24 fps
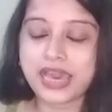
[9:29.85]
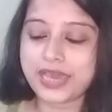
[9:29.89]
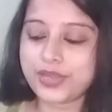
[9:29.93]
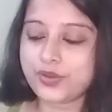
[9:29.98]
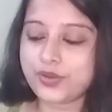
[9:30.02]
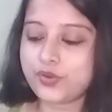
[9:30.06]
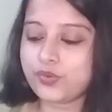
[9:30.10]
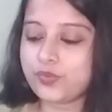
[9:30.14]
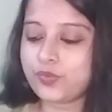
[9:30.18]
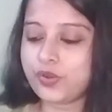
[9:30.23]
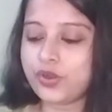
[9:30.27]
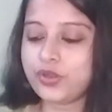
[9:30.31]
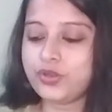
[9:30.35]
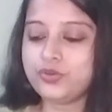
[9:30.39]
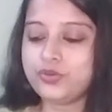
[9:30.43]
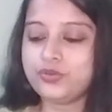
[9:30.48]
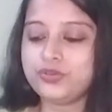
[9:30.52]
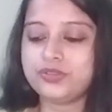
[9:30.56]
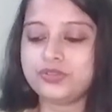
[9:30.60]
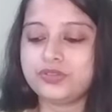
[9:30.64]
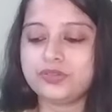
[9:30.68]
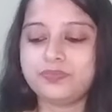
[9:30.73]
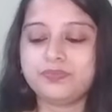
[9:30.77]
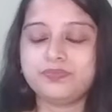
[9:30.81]
I don't want
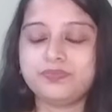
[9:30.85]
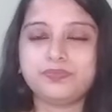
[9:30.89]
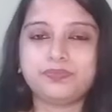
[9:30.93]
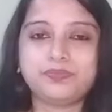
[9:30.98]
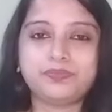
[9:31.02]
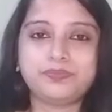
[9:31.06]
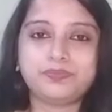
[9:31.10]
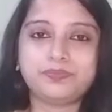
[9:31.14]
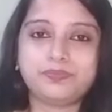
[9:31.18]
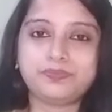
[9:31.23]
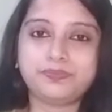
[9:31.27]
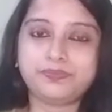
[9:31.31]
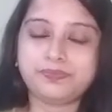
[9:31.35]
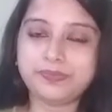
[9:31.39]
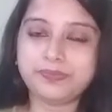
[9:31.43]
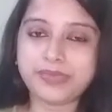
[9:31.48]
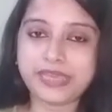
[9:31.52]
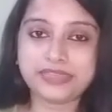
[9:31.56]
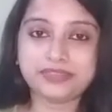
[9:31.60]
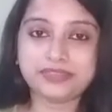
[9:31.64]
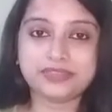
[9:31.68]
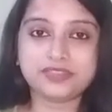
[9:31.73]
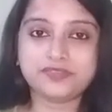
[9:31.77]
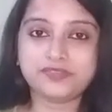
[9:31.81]
to
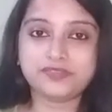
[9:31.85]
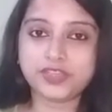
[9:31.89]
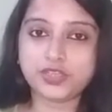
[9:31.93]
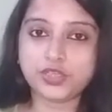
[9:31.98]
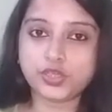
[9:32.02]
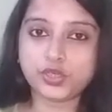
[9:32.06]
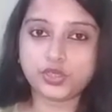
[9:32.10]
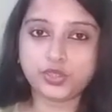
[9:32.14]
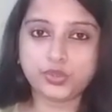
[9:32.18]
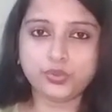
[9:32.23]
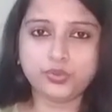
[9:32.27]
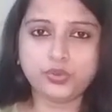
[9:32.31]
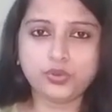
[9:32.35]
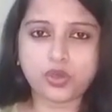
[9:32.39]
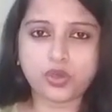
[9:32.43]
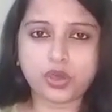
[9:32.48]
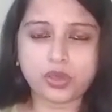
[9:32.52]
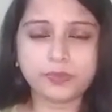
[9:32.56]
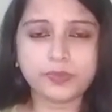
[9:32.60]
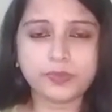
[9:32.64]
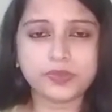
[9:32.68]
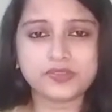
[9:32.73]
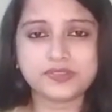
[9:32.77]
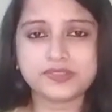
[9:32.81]
make this video too
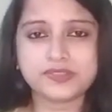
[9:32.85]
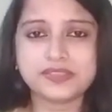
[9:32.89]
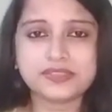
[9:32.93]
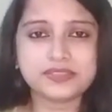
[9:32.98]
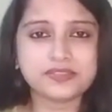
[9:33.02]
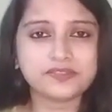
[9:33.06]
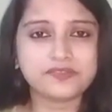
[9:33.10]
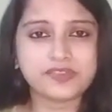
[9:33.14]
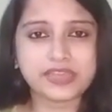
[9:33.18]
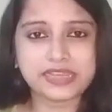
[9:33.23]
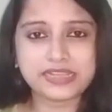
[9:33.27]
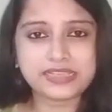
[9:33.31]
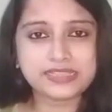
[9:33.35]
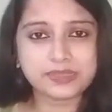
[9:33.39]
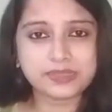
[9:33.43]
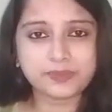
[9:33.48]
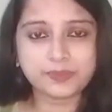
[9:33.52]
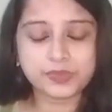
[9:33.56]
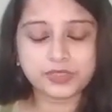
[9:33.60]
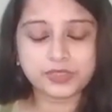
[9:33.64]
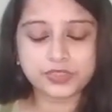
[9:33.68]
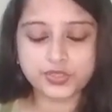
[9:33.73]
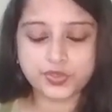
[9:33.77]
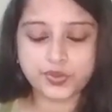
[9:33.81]
long, because this is a very
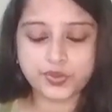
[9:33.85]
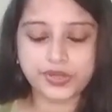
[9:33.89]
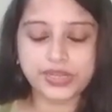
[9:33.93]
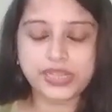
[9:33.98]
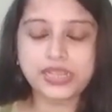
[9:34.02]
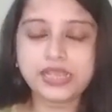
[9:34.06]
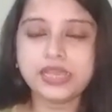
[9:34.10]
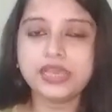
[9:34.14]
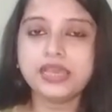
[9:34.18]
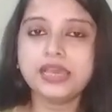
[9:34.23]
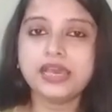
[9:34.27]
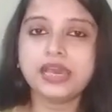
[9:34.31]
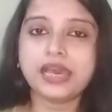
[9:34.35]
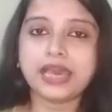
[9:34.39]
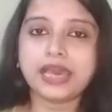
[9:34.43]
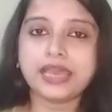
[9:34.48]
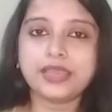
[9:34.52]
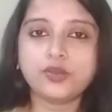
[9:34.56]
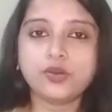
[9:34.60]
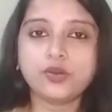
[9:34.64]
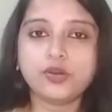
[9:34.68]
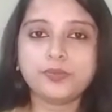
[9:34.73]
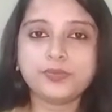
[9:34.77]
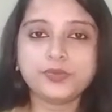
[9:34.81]
simple story.
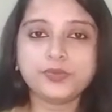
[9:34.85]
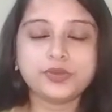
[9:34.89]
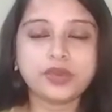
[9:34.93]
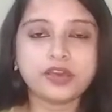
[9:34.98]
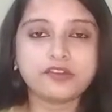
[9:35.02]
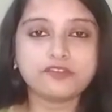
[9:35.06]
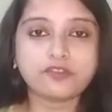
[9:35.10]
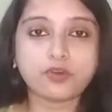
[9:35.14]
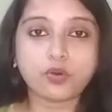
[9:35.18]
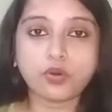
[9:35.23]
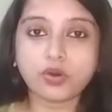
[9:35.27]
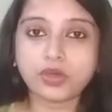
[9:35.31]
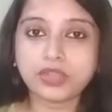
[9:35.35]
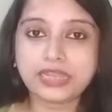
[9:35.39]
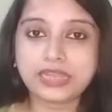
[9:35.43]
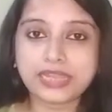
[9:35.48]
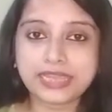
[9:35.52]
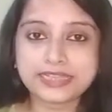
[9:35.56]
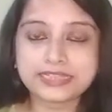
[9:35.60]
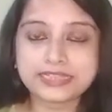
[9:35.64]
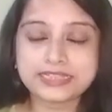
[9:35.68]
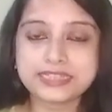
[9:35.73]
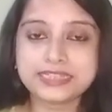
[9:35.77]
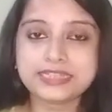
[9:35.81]
I hope you have all
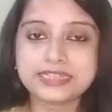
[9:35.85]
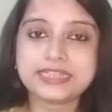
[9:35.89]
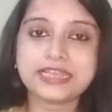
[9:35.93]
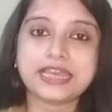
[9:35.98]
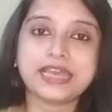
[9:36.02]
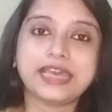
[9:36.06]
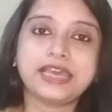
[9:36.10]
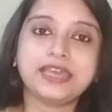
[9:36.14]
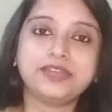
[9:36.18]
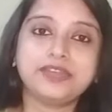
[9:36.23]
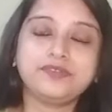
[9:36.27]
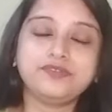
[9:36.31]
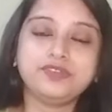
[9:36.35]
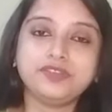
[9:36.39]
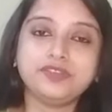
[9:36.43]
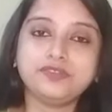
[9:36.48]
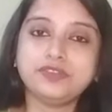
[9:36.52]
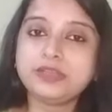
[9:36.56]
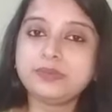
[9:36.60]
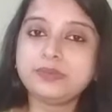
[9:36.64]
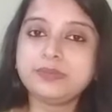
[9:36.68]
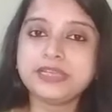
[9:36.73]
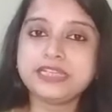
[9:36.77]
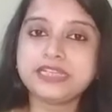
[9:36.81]
liked it, and we
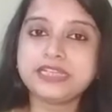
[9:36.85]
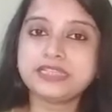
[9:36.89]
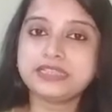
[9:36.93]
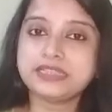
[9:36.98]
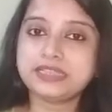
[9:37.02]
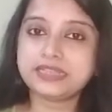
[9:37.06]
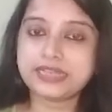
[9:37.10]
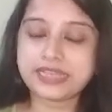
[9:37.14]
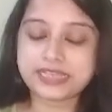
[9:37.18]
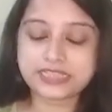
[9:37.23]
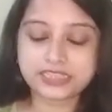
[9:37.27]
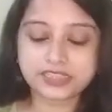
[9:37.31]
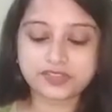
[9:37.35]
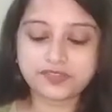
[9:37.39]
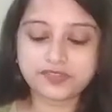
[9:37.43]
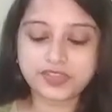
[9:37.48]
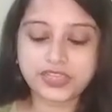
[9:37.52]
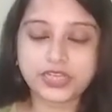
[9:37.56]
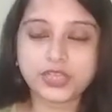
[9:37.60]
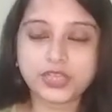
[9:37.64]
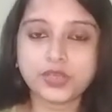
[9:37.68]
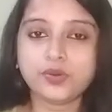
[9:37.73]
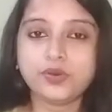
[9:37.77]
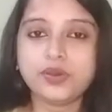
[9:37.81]
will meet in the next
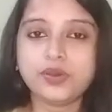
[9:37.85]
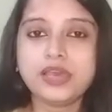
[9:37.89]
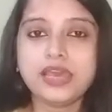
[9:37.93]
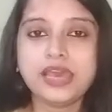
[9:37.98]
video.